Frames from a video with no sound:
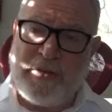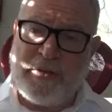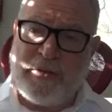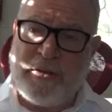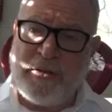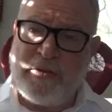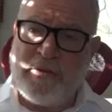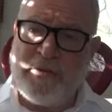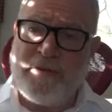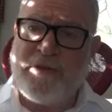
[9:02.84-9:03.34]

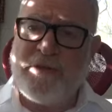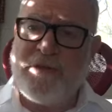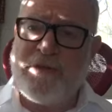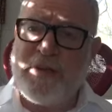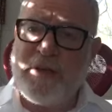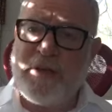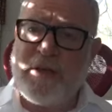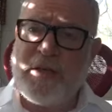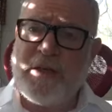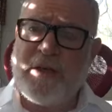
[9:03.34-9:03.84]
in
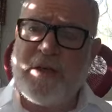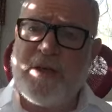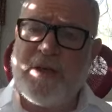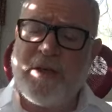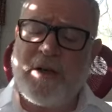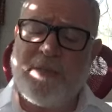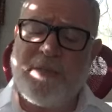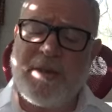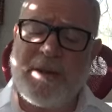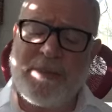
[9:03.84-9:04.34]
fulfilling the
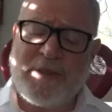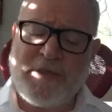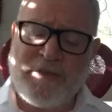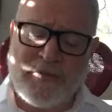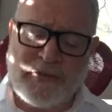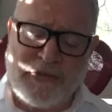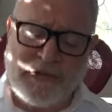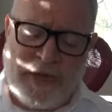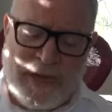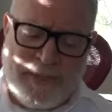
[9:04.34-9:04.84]
commandments of
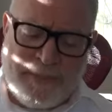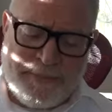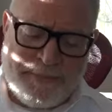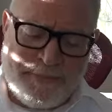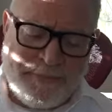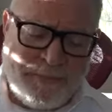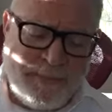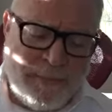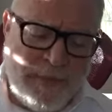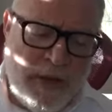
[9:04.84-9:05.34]
Hashem
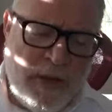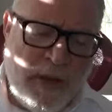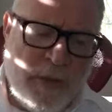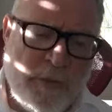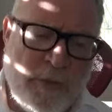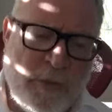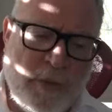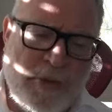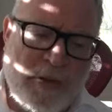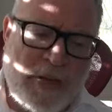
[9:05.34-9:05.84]

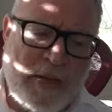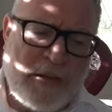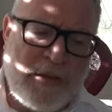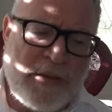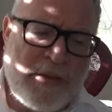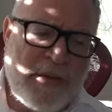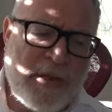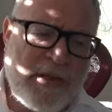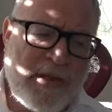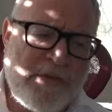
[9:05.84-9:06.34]
more than
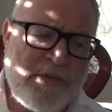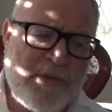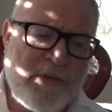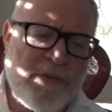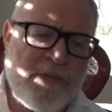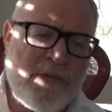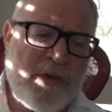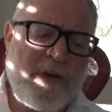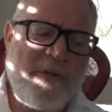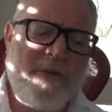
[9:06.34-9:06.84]
anything. That's a
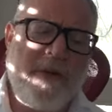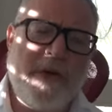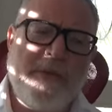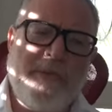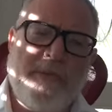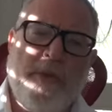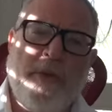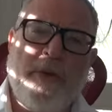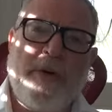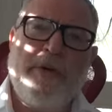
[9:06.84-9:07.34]
very, very
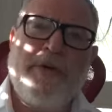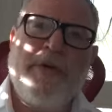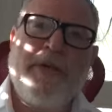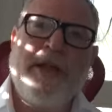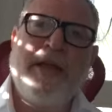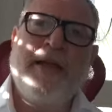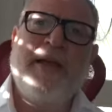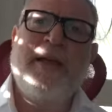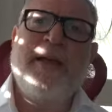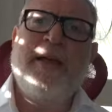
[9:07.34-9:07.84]
important
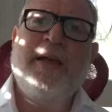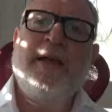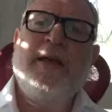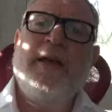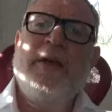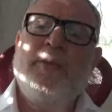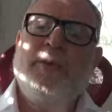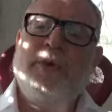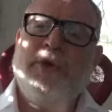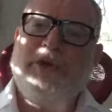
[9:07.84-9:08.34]
thing.
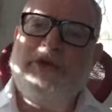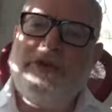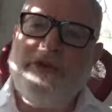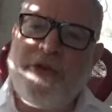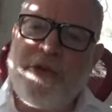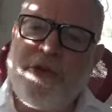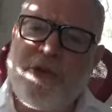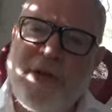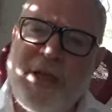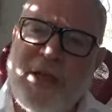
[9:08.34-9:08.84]
When your
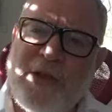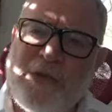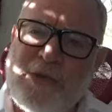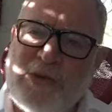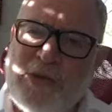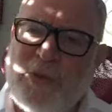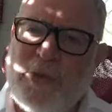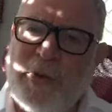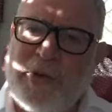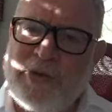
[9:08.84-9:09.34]
children ask
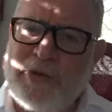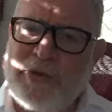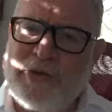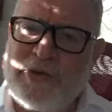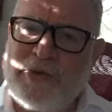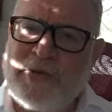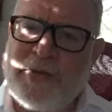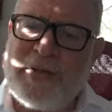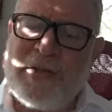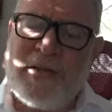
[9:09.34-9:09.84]
you
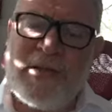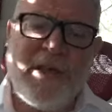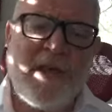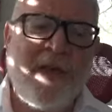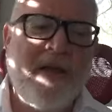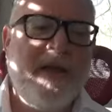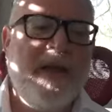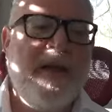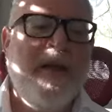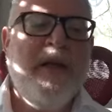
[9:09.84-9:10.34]
questions
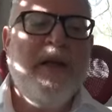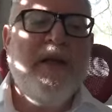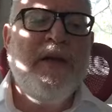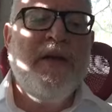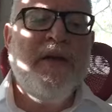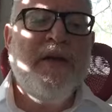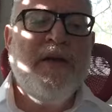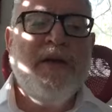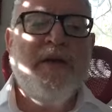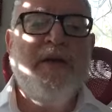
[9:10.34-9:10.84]
today,
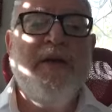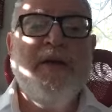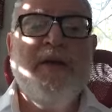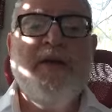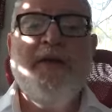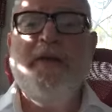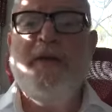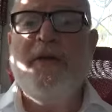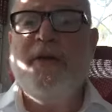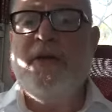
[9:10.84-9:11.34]

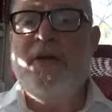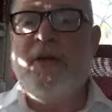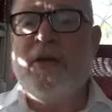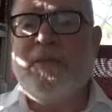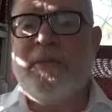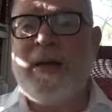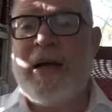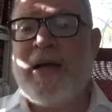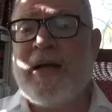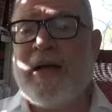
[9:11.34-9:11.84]

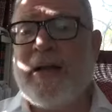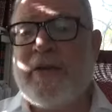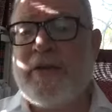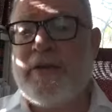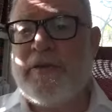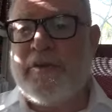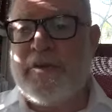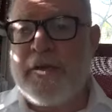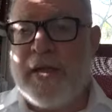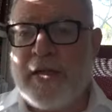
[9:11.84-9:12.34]
look back and
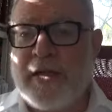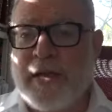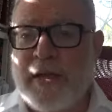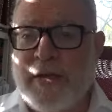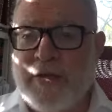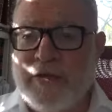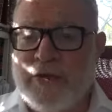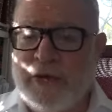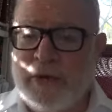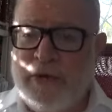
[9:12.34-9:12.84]
see
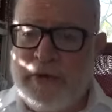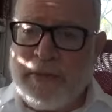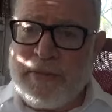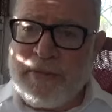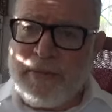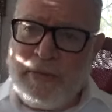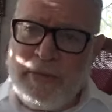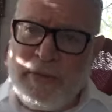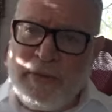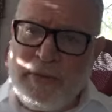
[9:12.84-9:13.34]
and show
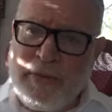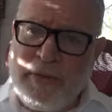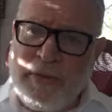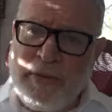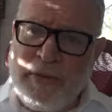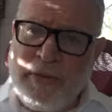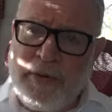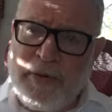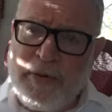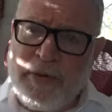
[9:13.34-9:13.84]
them
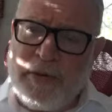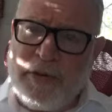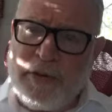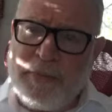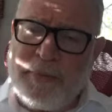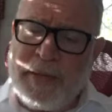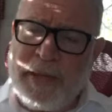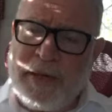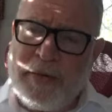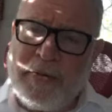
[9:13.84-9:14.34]
your
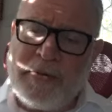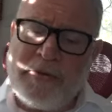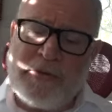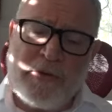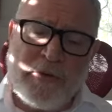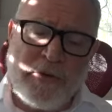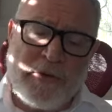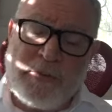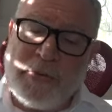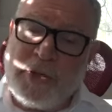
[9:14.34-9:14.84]
parents,
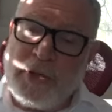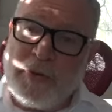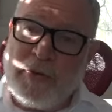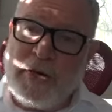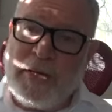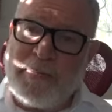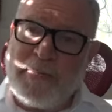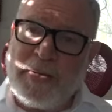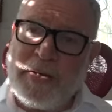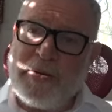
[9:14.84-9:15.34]
show them your
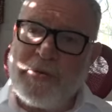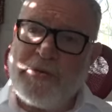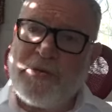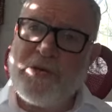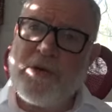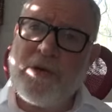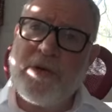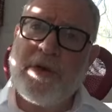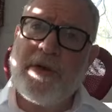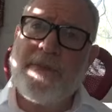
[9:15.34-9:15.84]
grandparents,
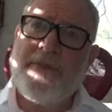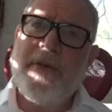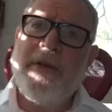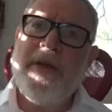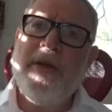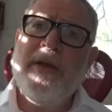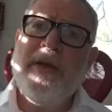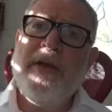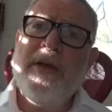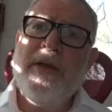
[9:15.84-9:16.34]
show them
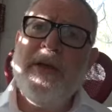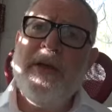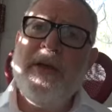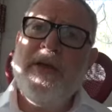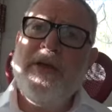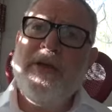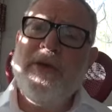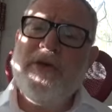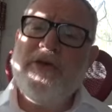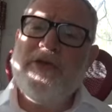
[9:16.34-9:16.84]

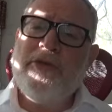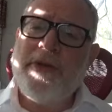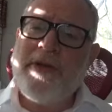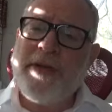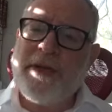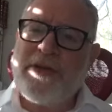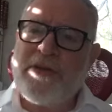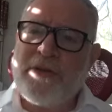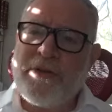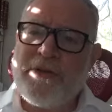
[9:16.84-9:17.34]
your
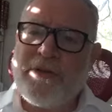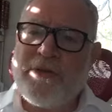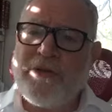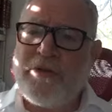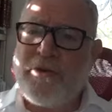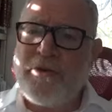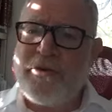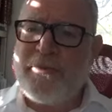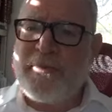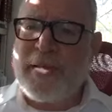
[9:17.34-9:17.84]
traditions,
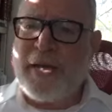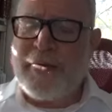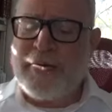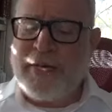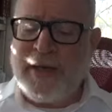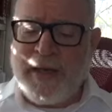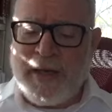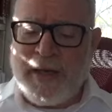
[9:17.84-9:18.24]
show them how